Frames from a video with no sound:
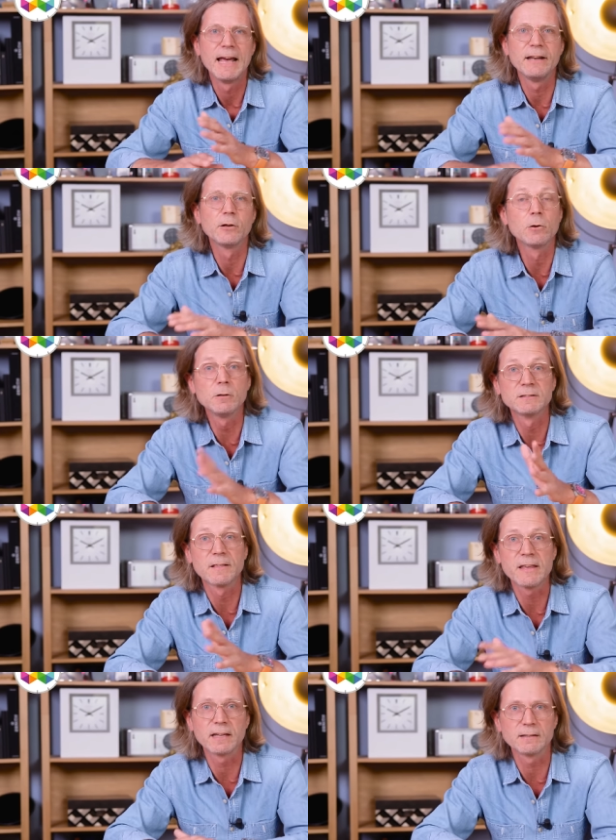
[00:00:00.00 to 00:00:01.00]
And the
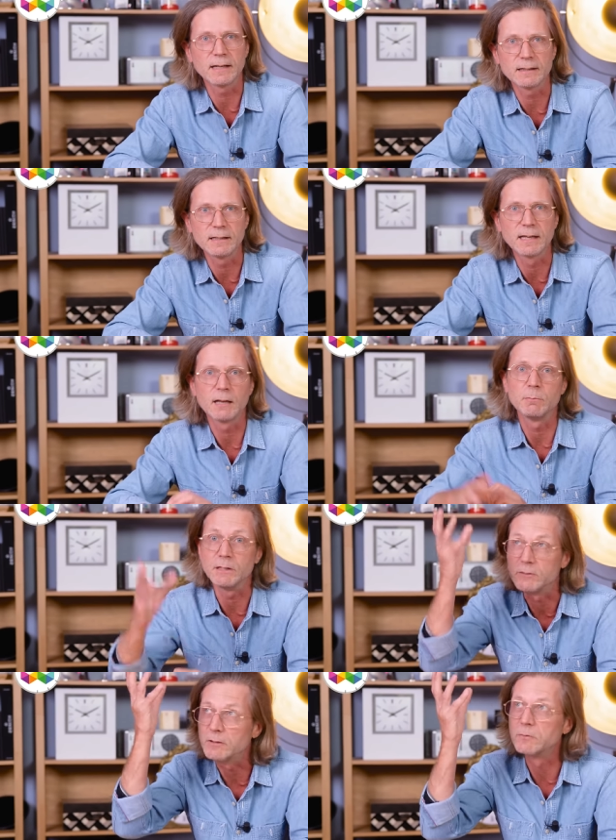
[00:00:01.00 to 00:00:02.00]
coolest thing is that it can
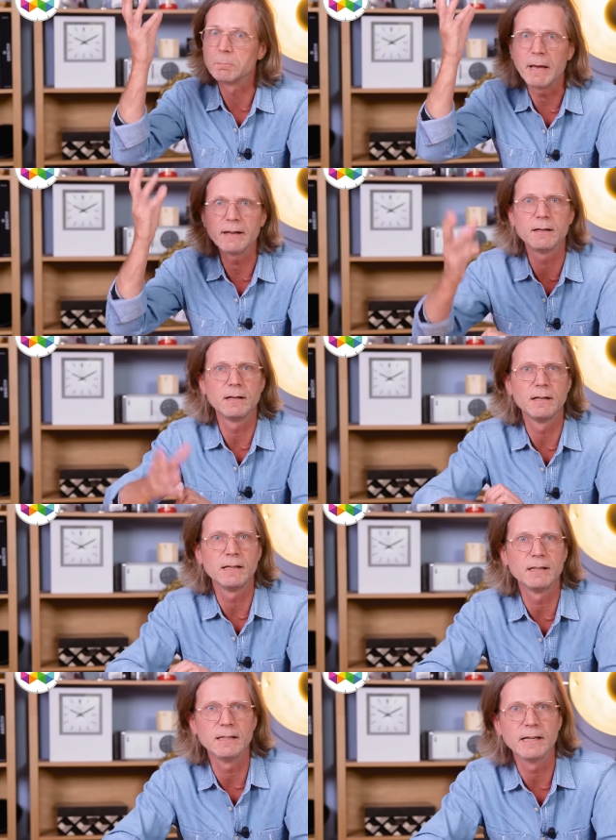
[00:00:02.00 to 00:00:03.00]
be suspended
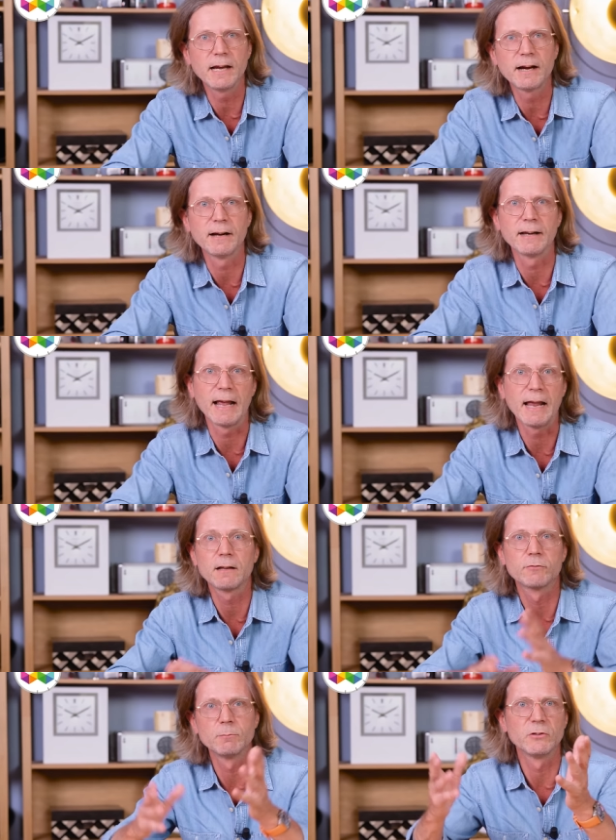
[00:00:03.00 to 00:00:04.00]
in the air and
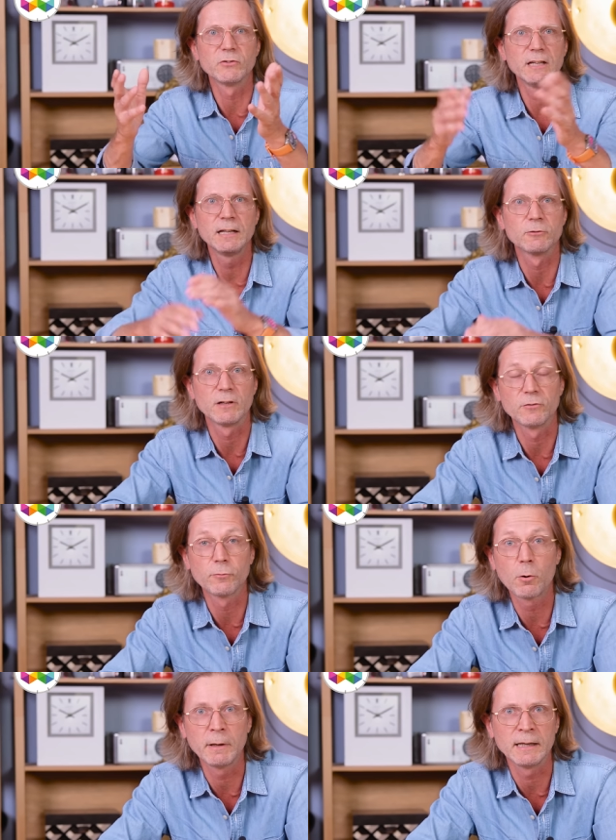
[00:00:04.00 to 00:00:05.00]
hang from the ceiling,
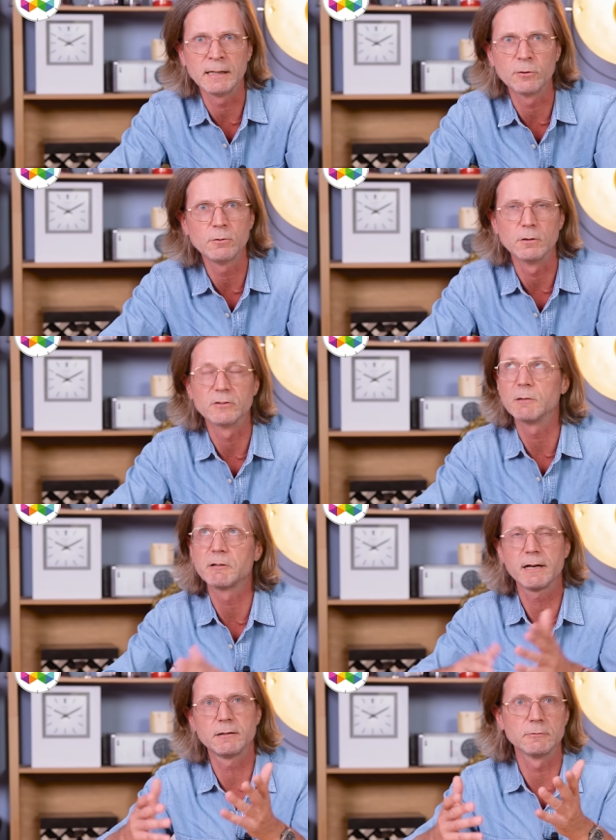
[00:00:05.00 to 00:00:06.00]
transforming into
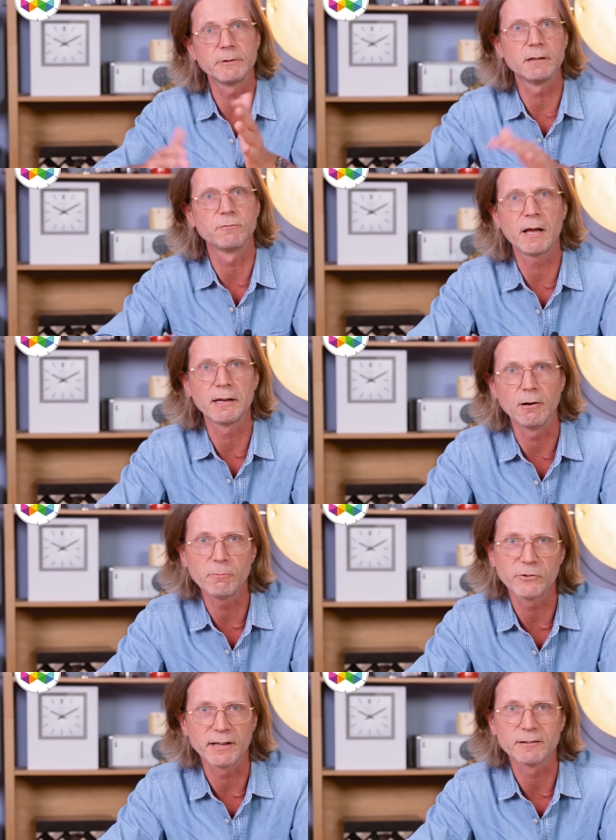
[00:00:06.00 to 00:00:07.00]
some kind of real flying
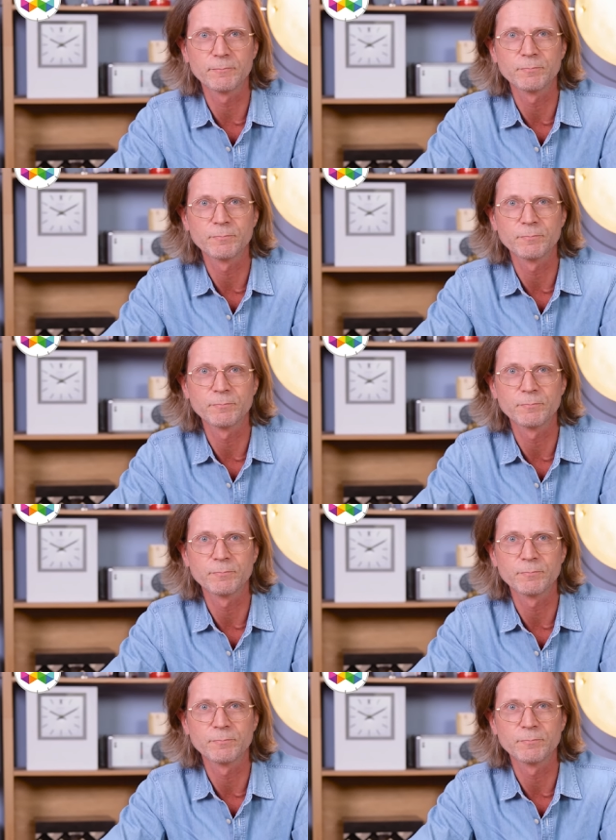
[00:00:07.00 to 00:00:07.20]
object.